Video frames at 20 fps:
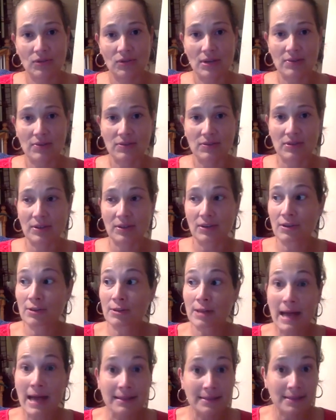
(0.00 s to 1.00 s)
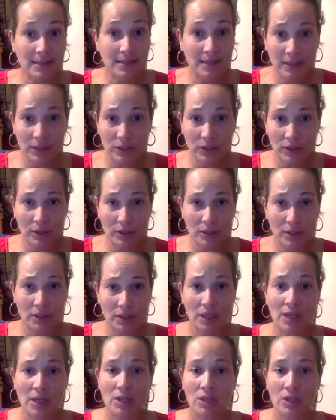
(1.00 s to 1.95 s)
as a glass cleaner.